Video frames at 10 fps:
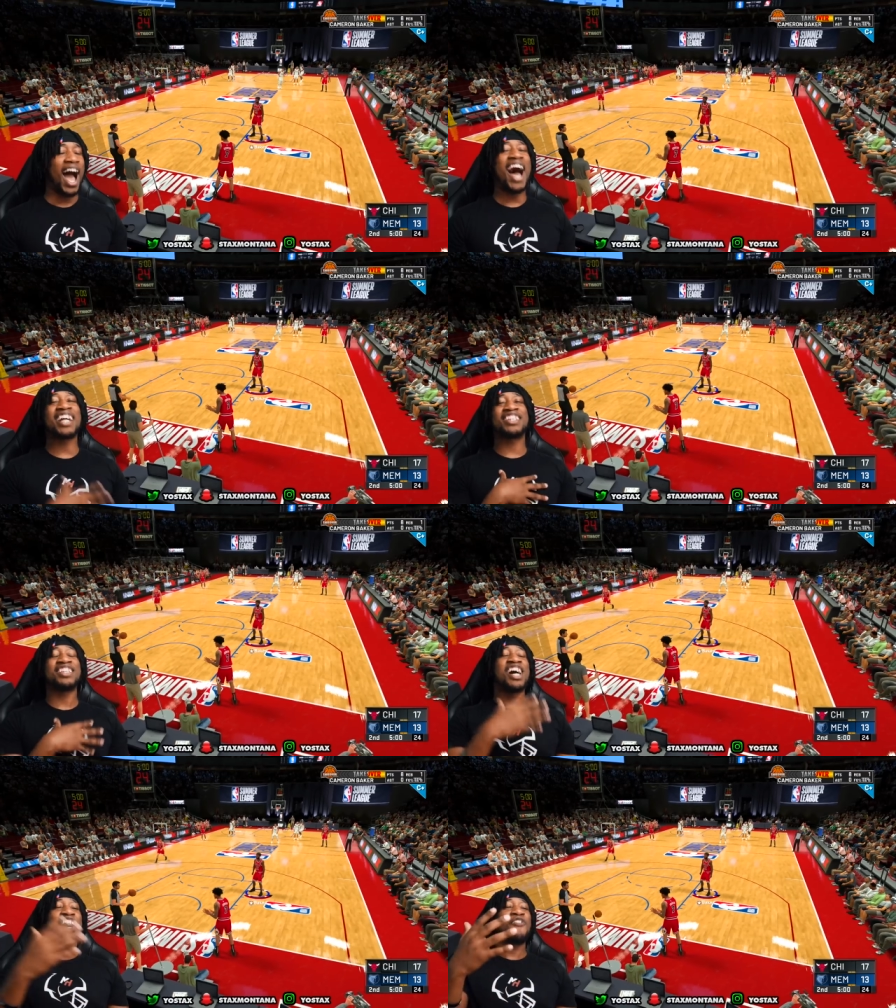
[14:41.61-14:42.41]
I
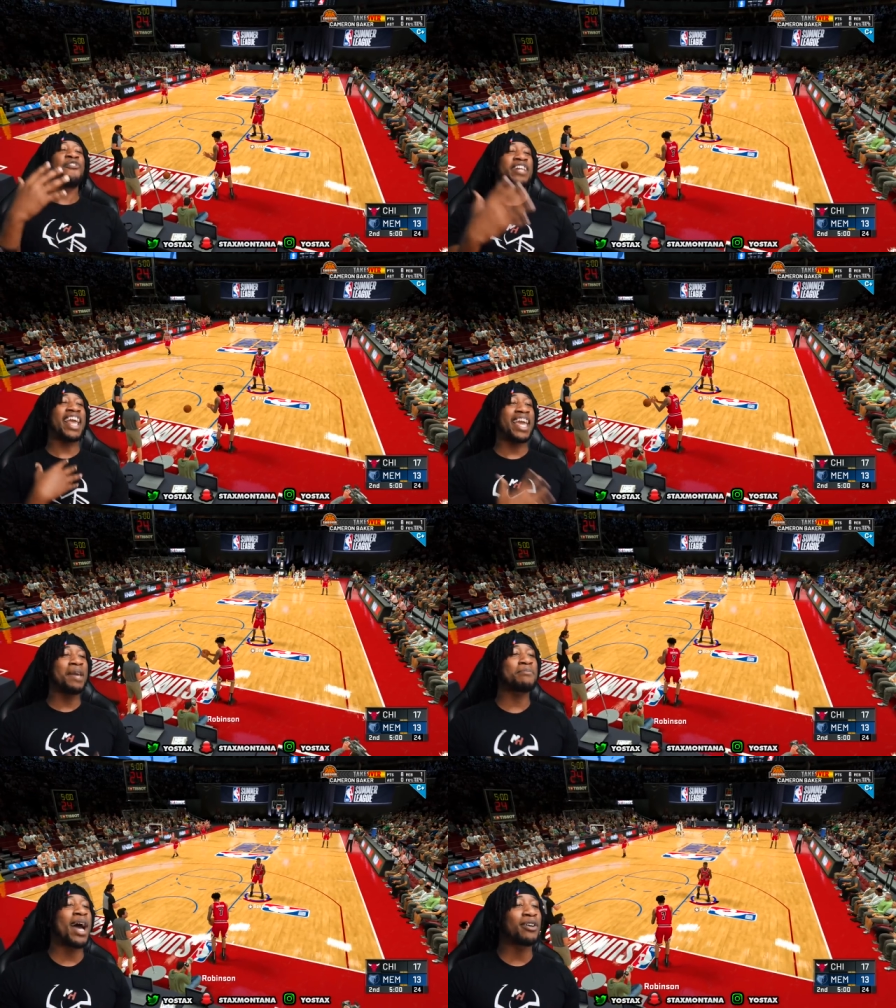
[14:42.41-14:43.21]
love when they
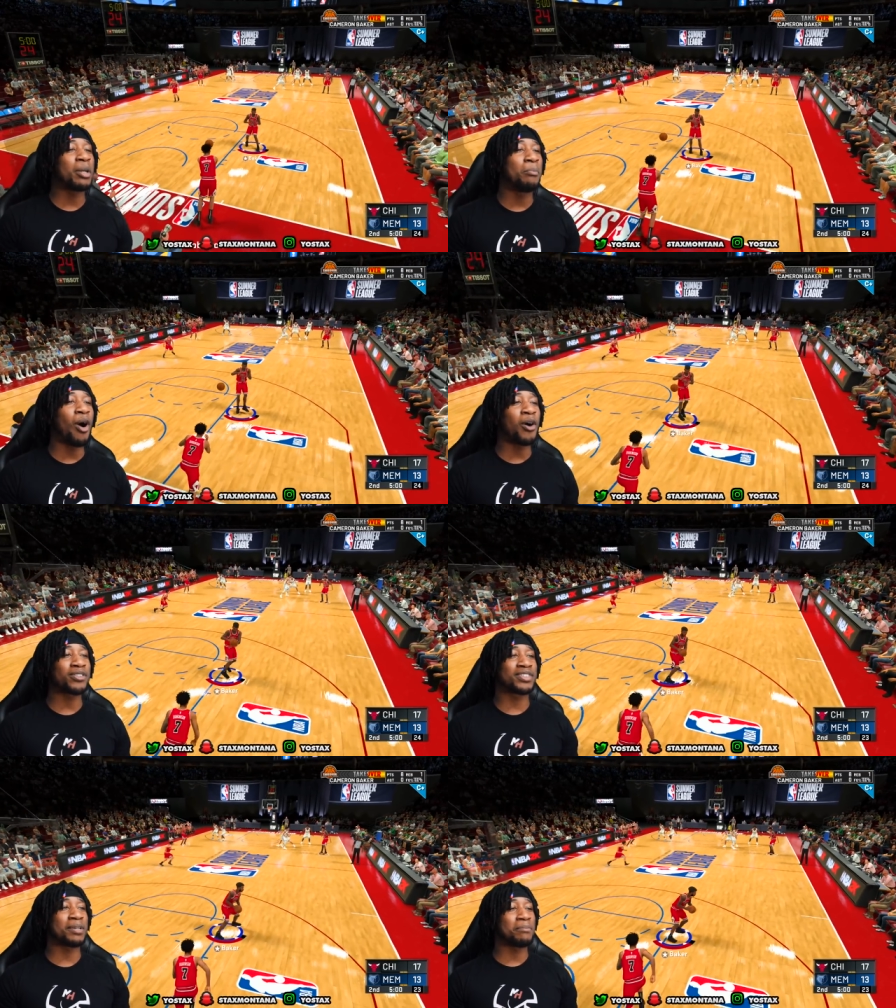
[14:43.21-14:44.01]
inbound the ball
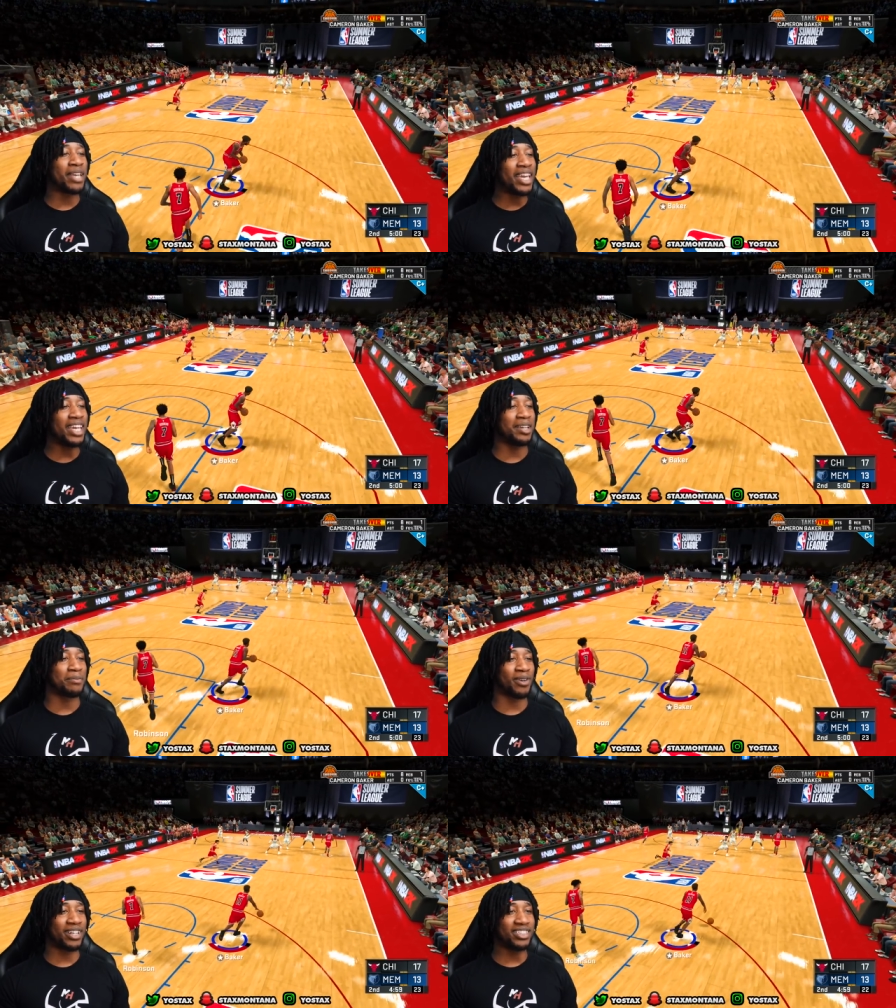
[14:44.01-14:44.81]
to me,
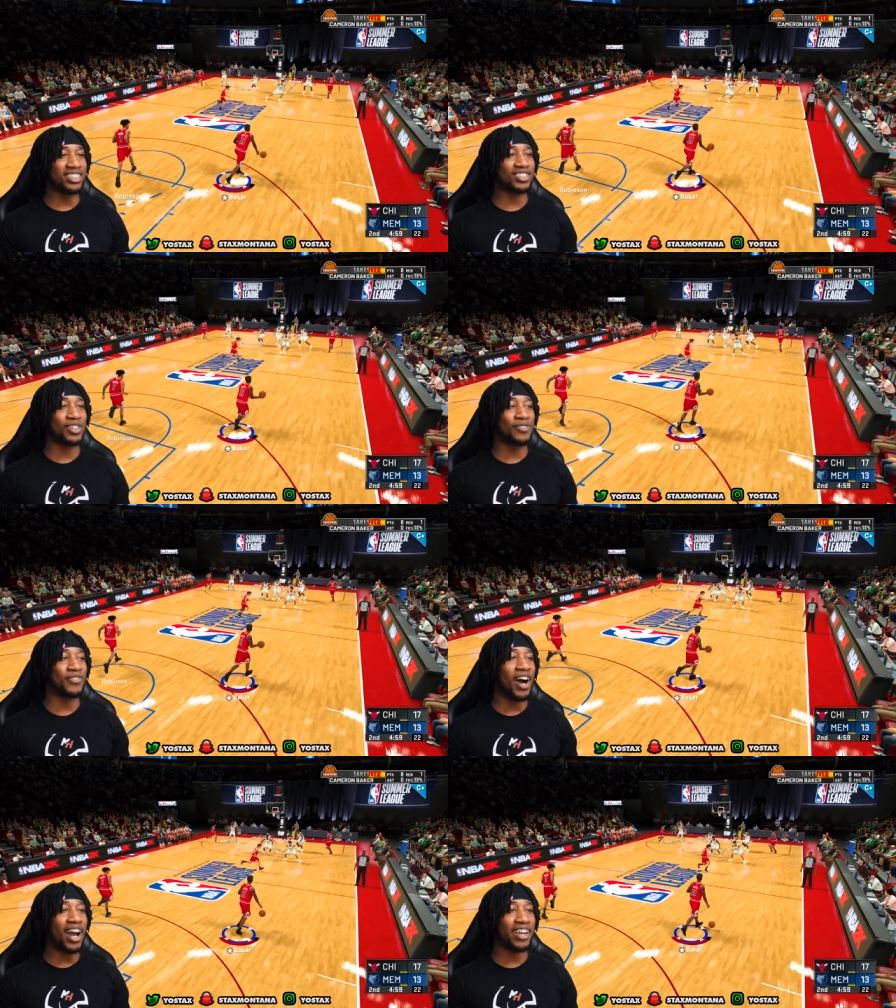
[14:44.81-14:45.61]
bro. This is so
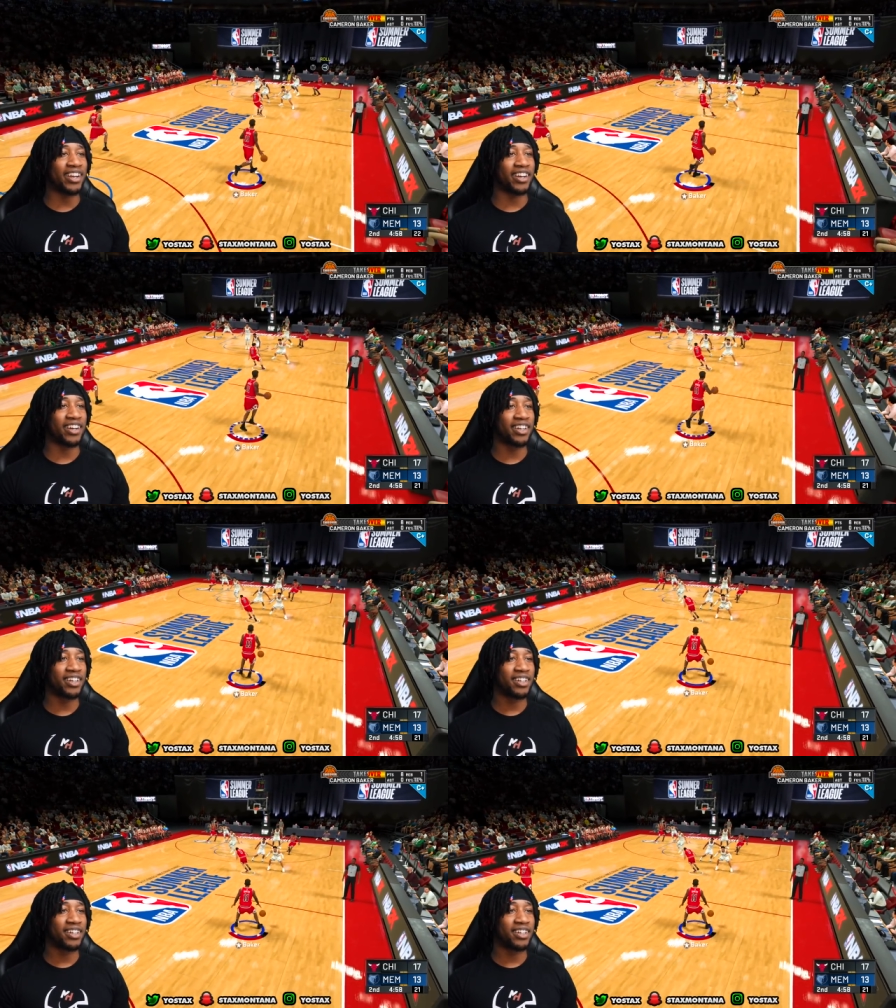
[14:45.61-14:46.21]
fire.